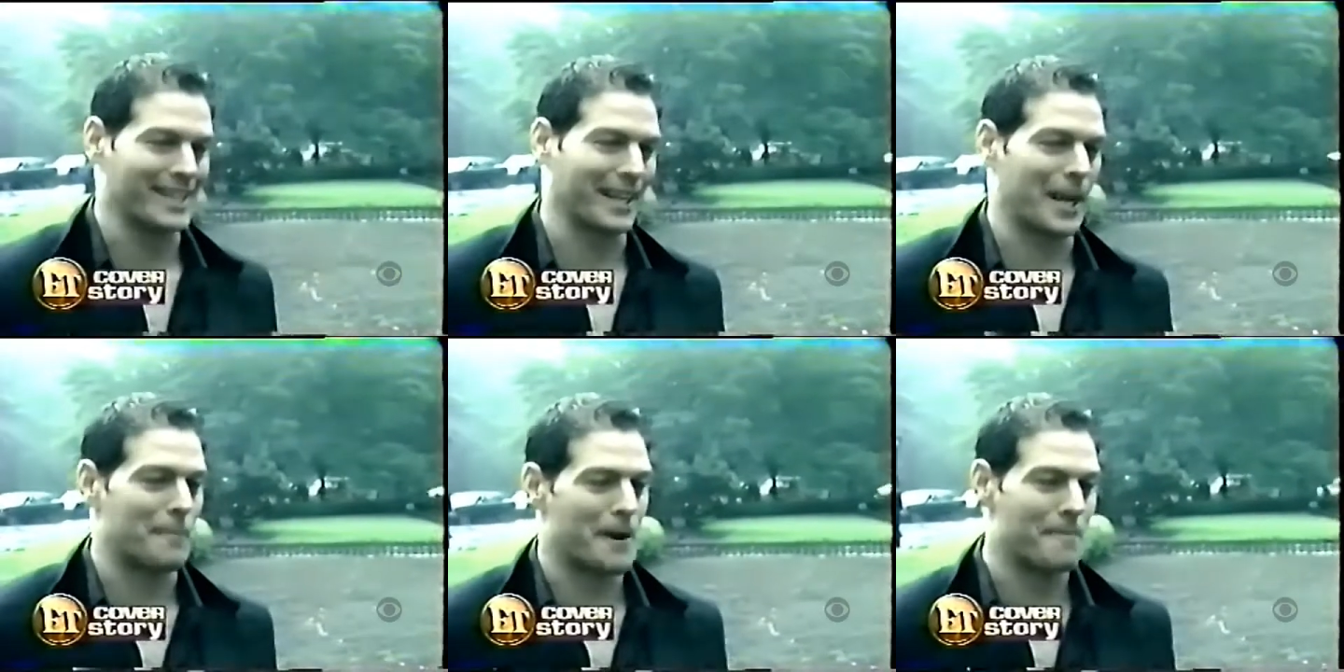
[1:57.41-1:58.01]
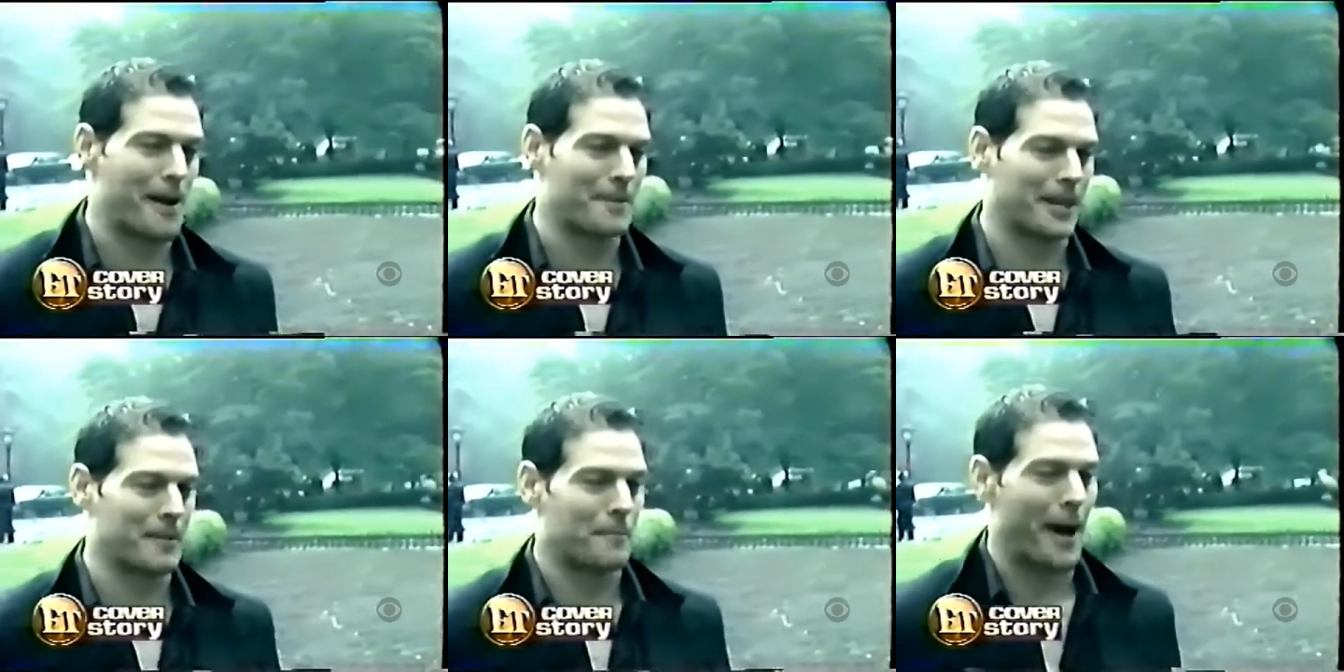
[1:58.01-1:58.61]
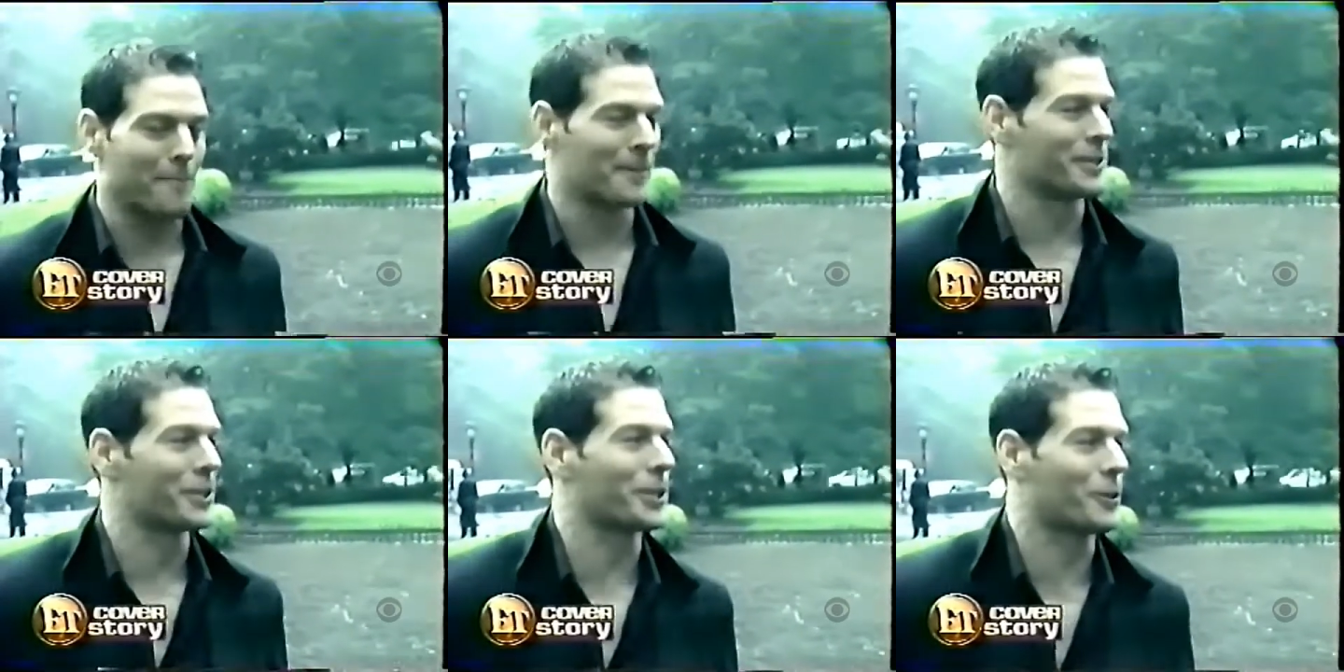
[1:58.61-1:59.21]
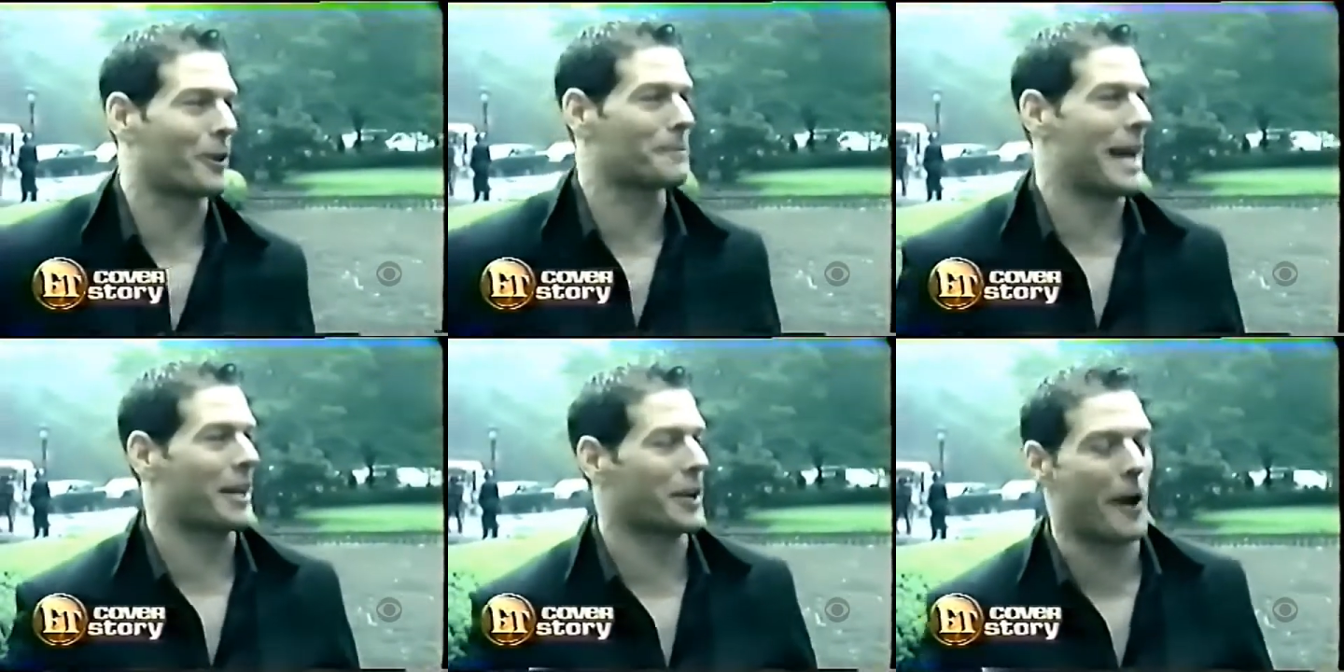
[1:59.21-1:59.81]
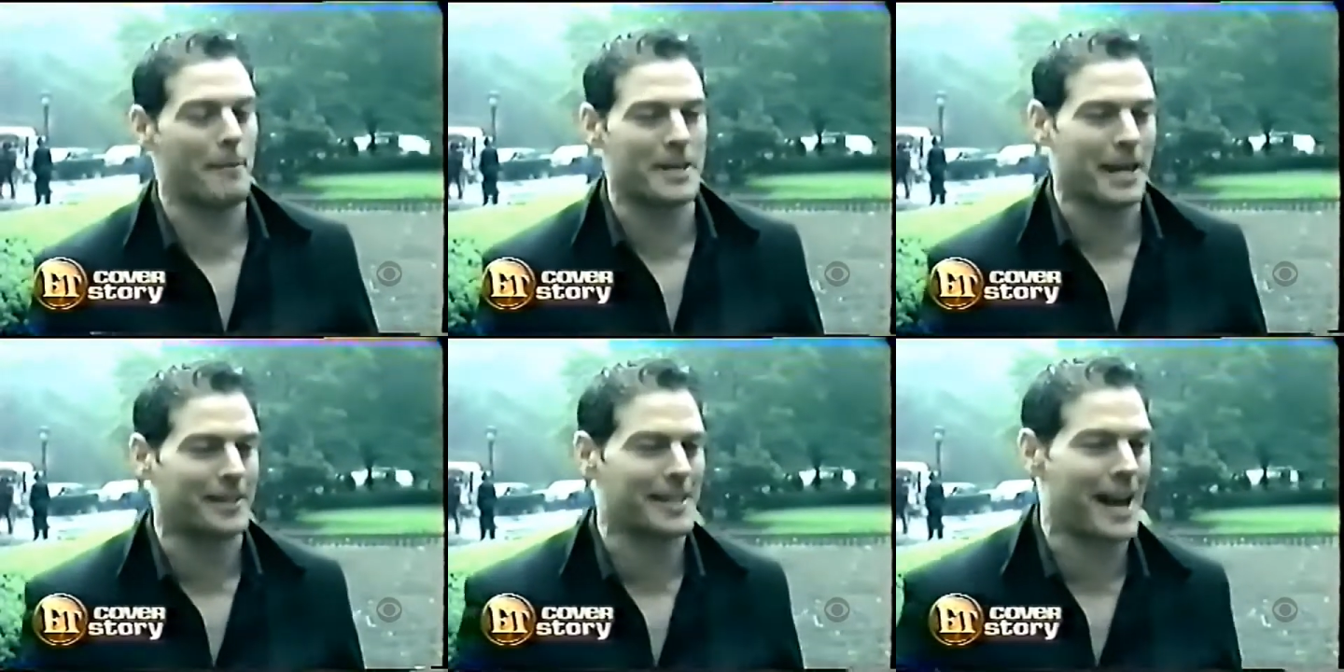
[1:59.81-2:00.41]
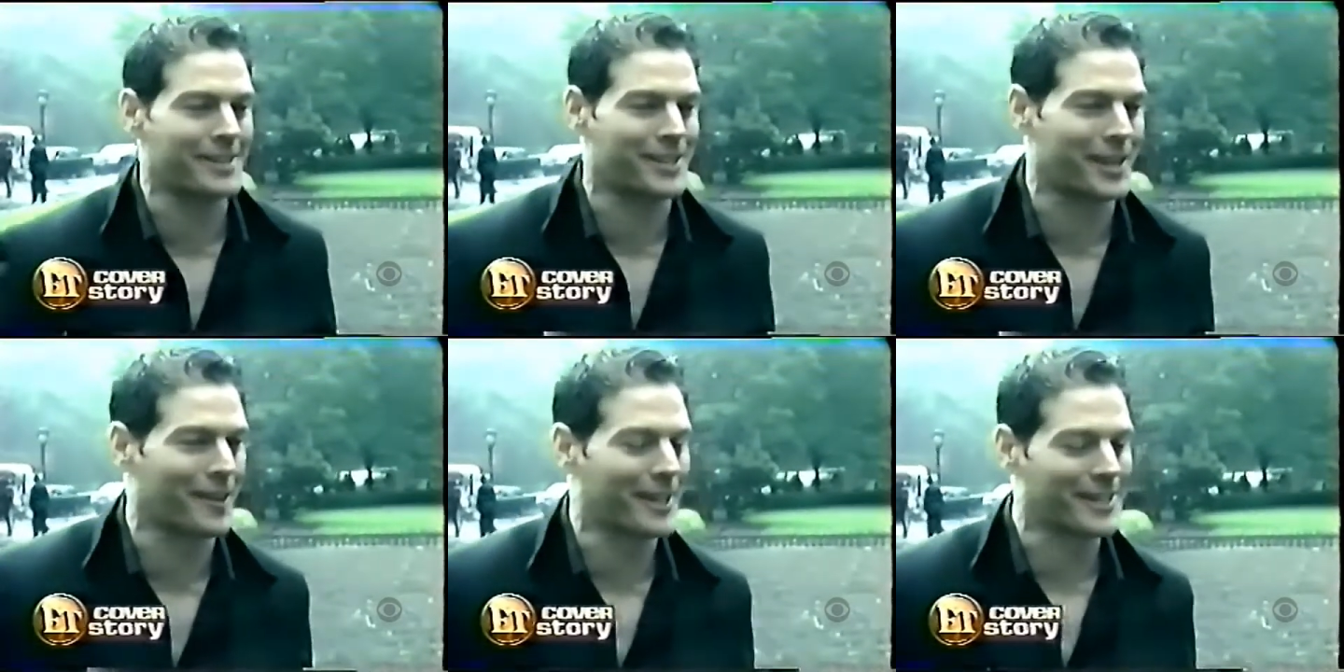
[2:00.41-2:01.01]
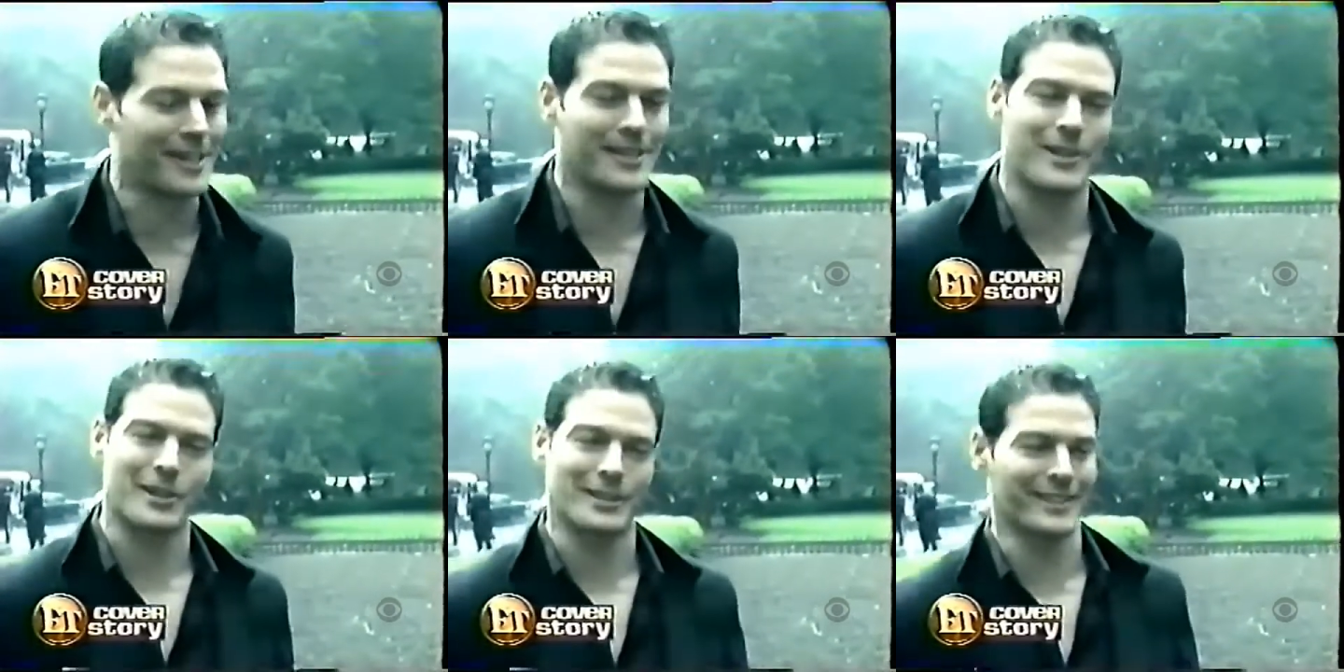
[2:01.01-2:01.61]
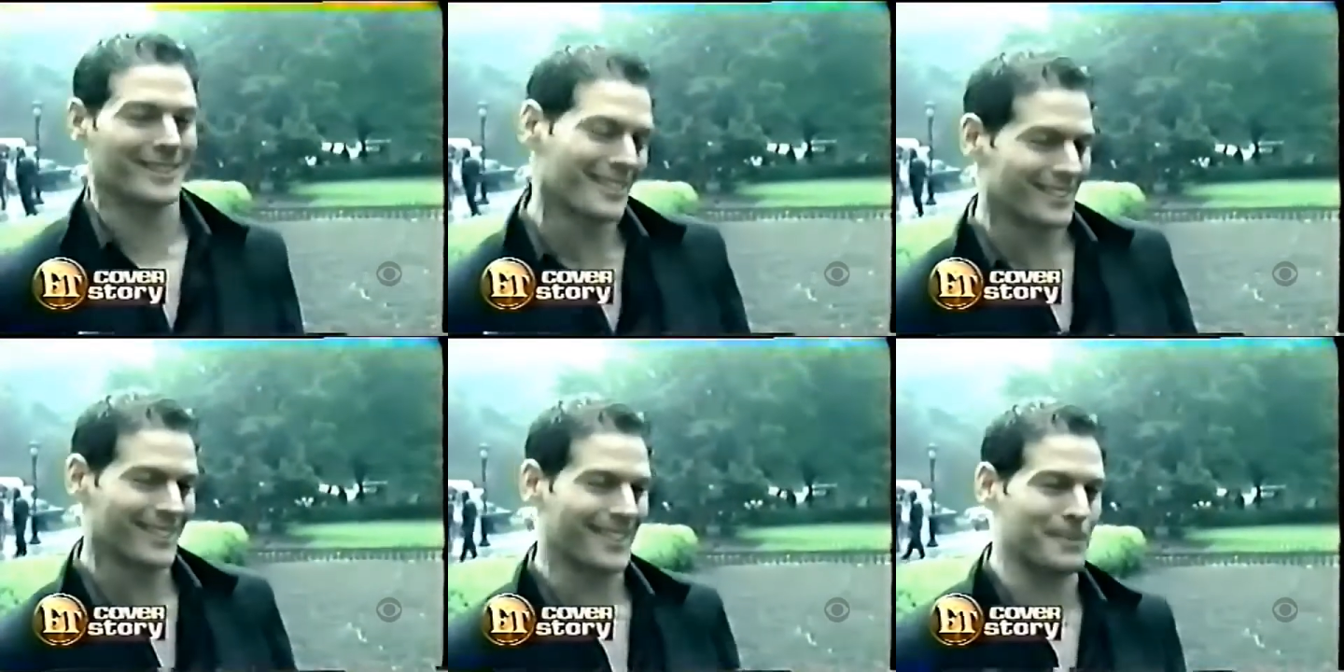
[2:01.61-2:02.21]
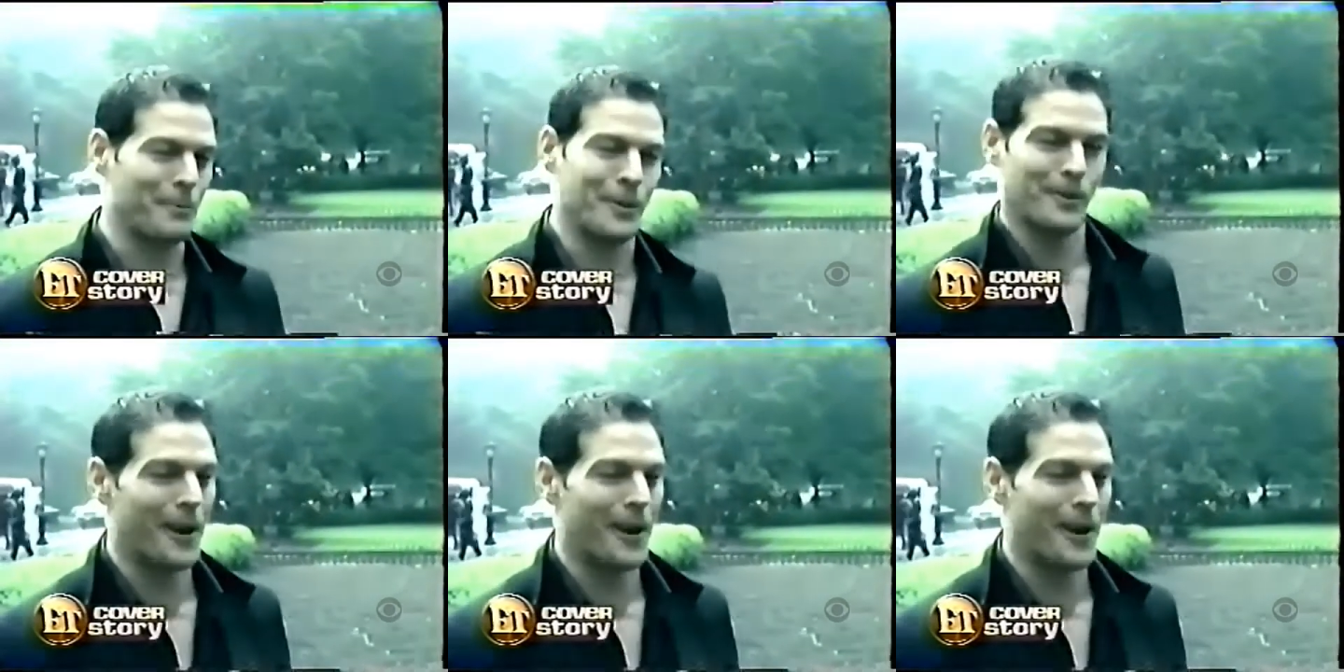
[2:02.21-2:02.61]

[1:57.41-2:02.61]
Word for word: I said, come on, Mama, come to Papa. And she screams out, he grabbed me like a size two. I said, darling, there's more to